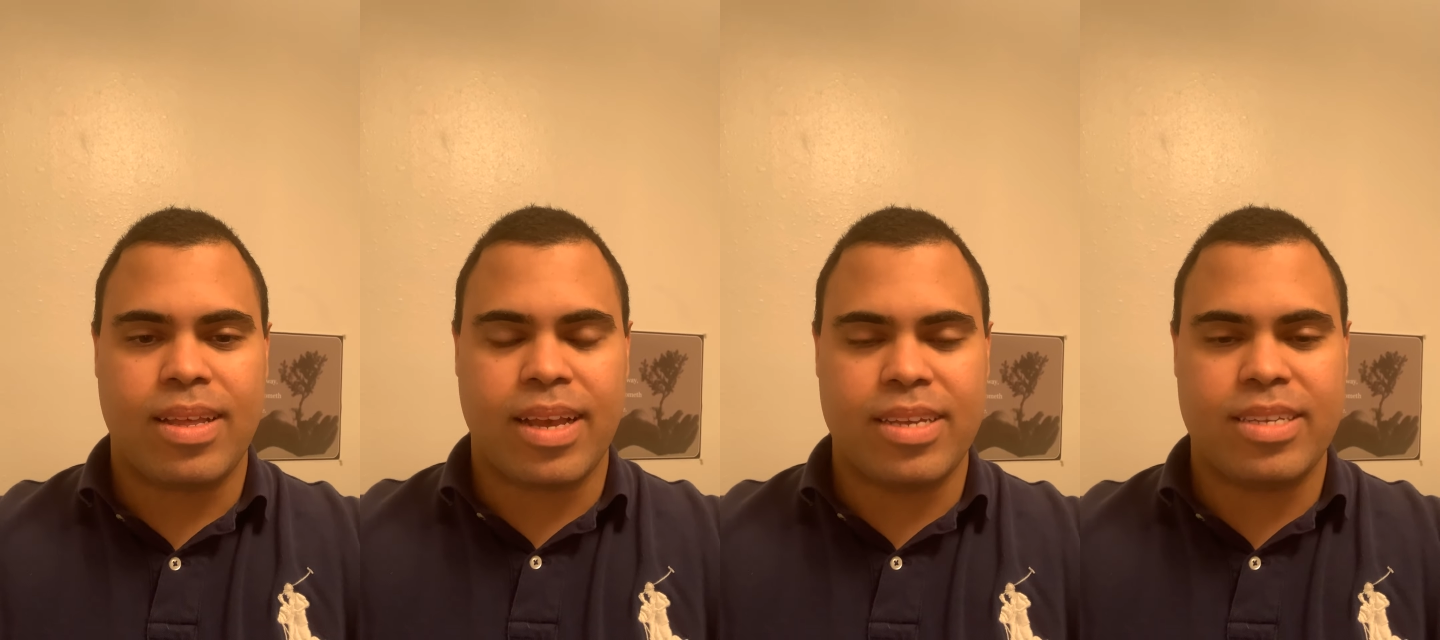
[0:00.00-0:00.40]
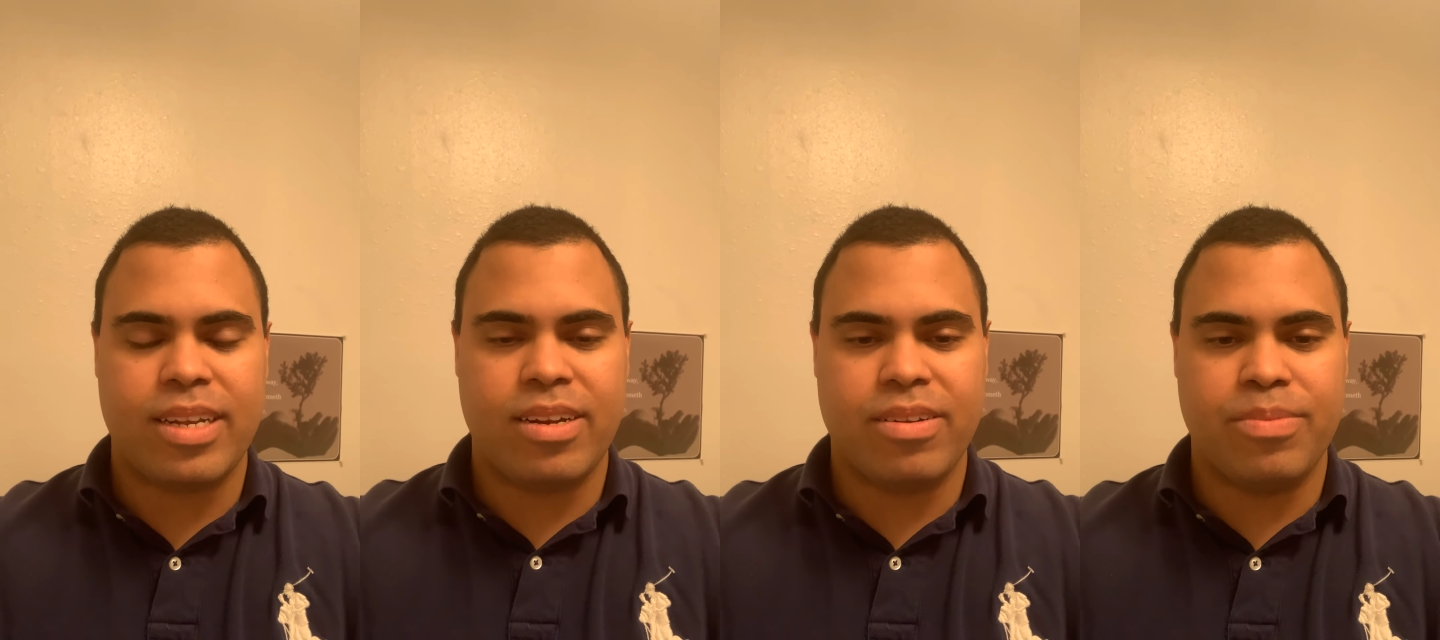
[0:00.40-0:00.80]
like I said
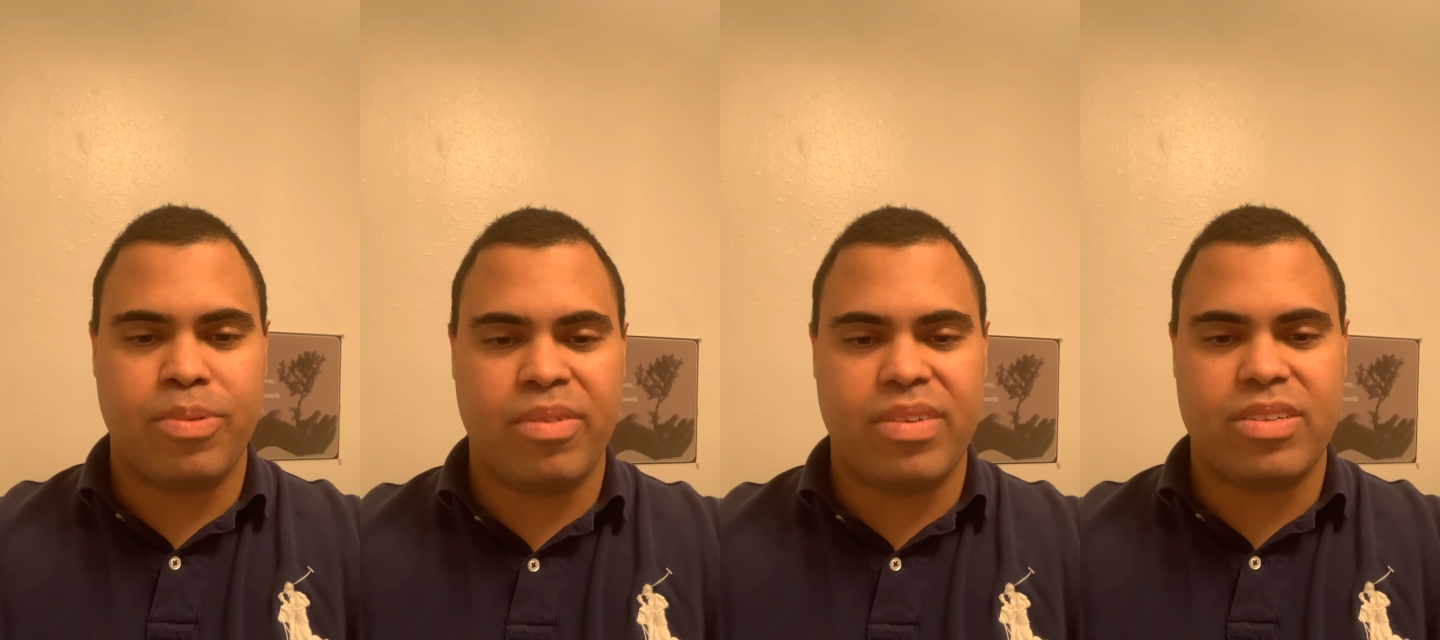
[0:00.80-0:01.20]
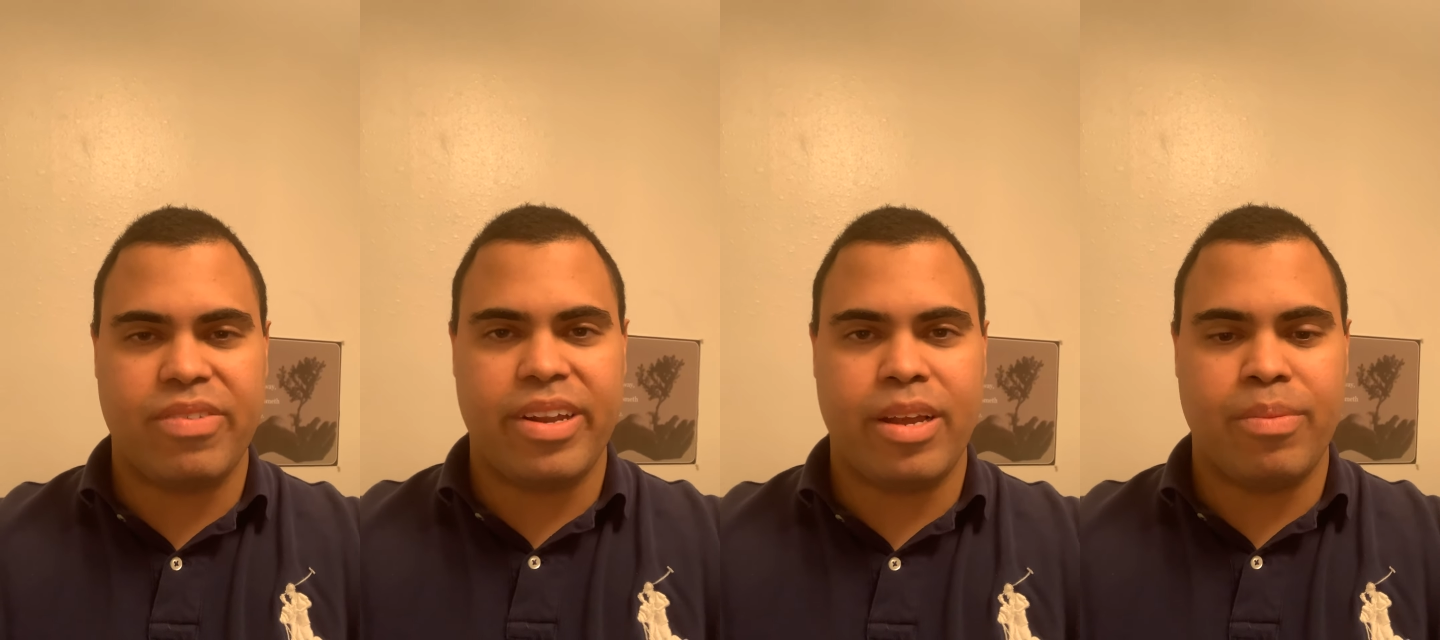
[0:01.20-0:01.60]
in a previous
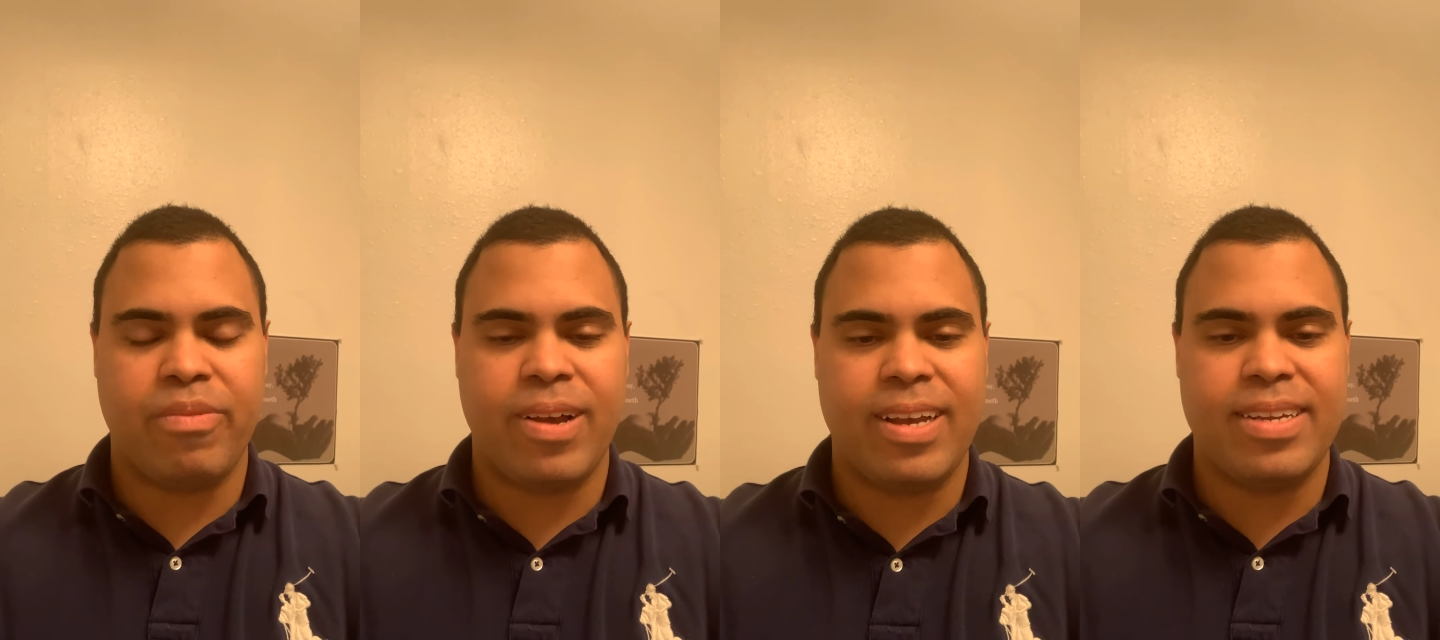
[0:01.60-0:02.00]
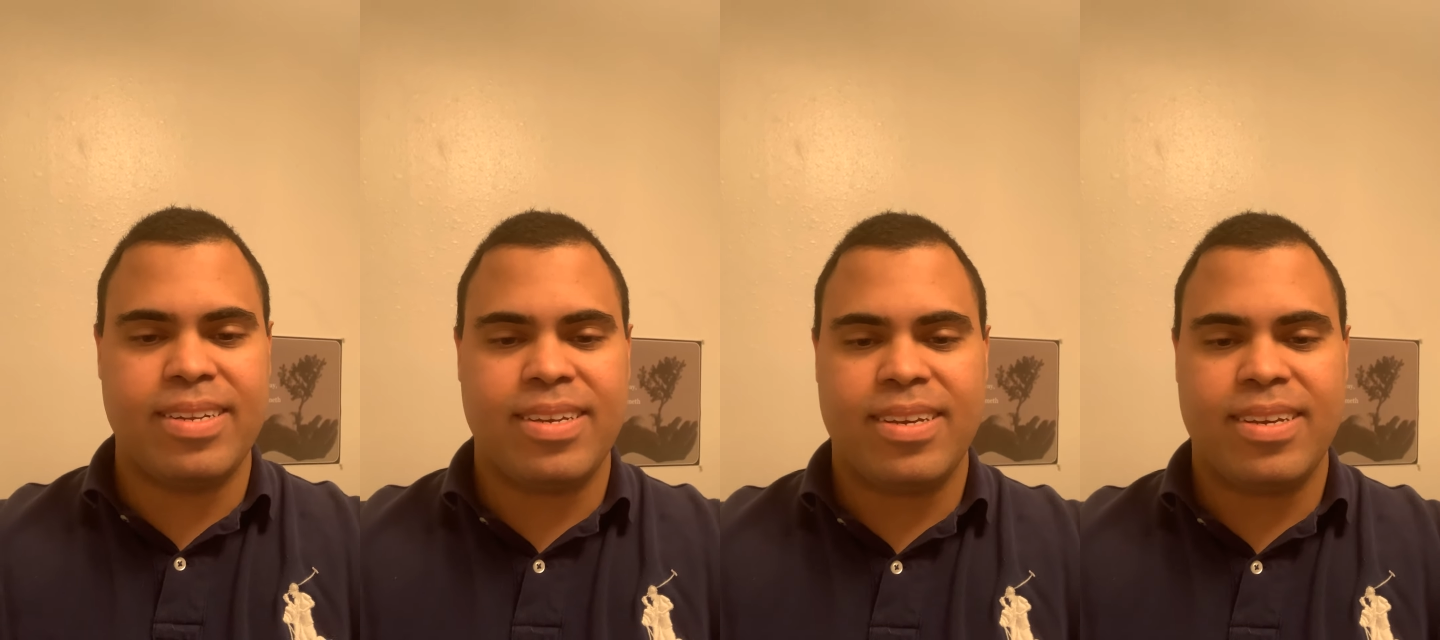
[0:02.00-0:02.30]
video, I'm fine.